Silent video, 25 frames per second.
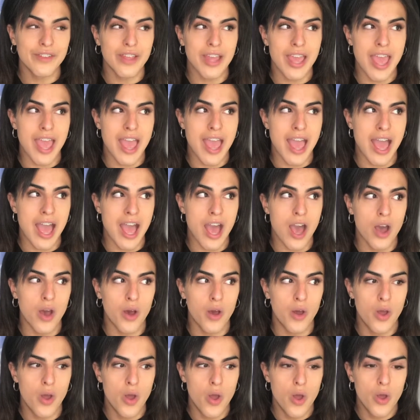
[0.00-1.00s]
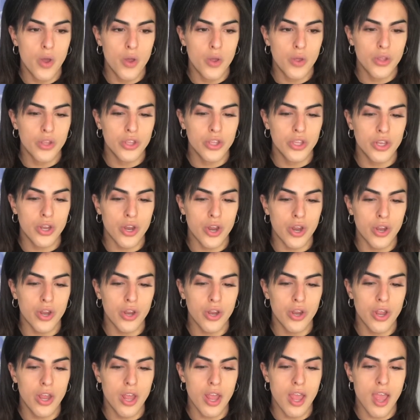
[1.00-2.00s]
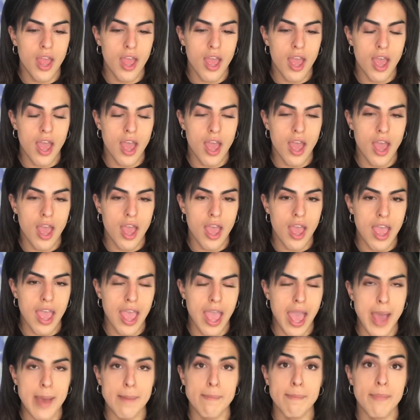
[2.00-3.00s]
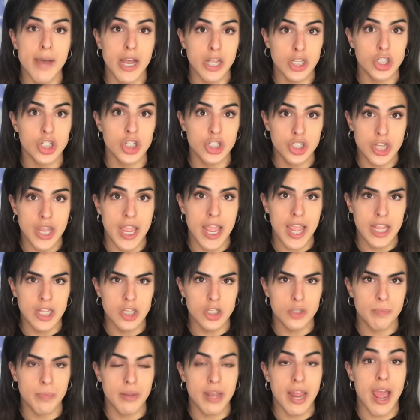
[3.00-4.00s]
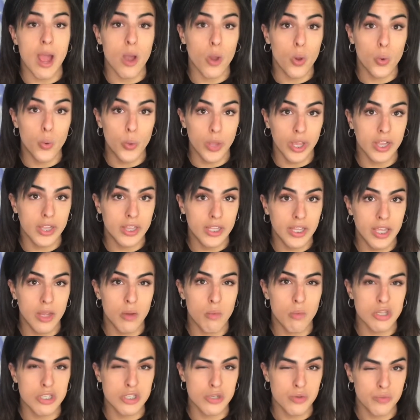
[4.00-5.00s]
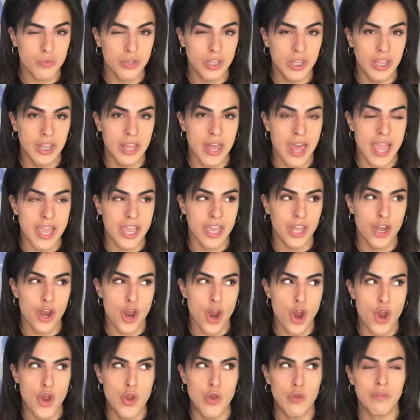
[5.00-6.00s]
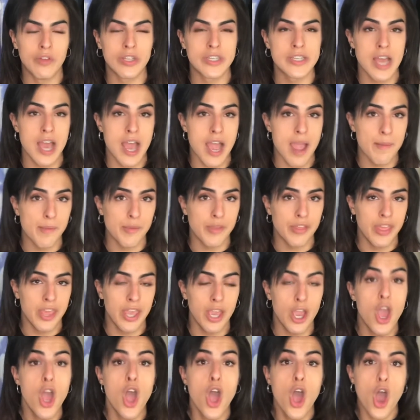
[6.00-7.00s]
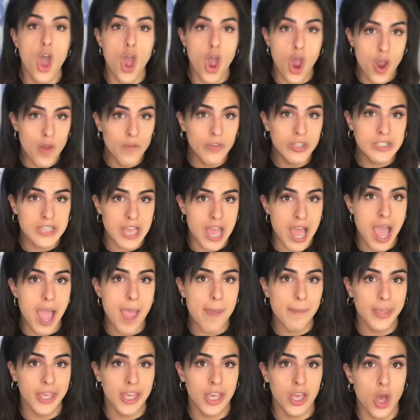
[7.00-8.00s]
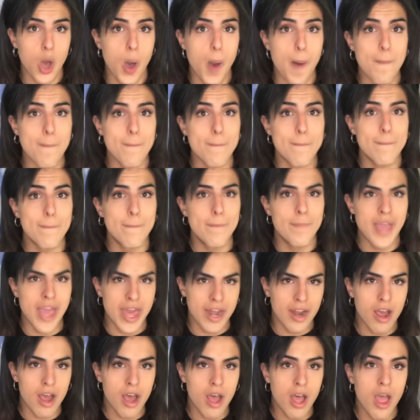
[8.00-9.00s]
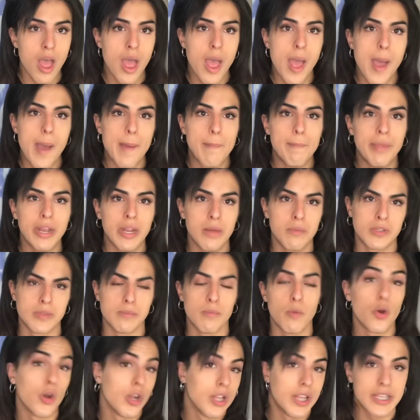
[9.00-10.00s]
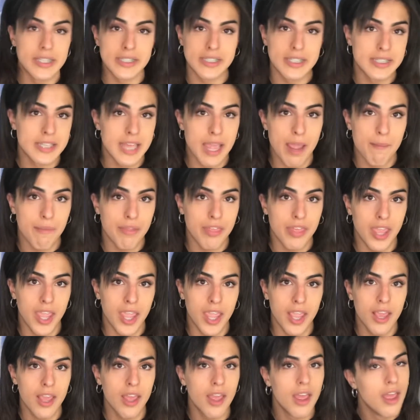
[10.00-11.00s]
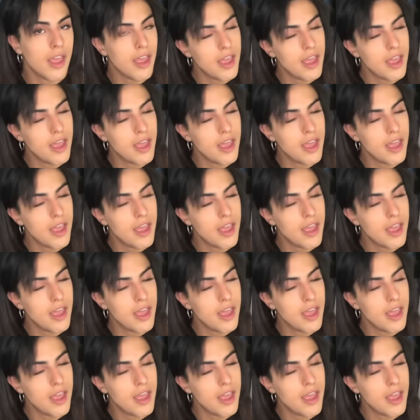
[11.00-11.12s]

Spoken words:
how, you know, how much it changed, but how quickly. It wasn't really like an overtime thing. Over time, it got better, but it was more or less the same thing.